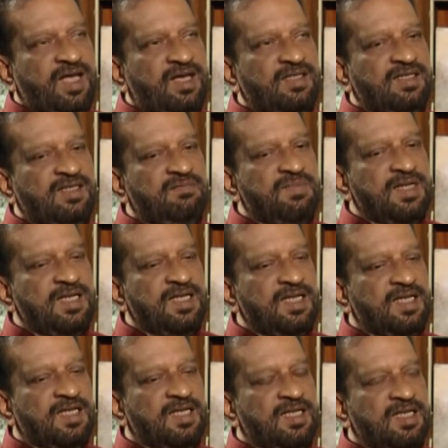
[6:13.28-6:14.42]
did my
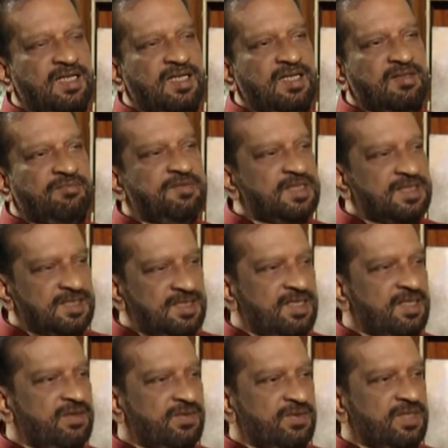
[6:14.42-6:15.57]
first
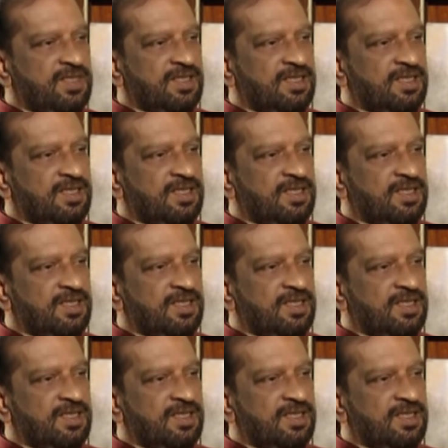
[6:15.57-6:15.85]
nude,